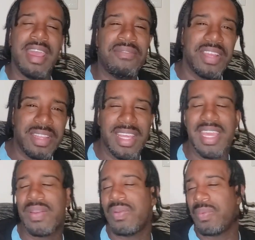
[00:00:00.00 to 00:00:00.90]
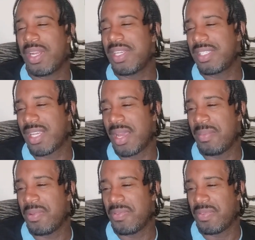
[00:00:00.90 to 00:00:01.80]
everything of what he's
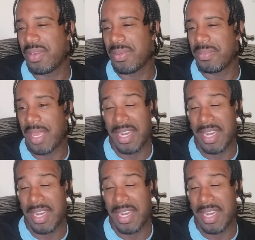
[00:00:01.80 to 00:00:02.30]
coming from,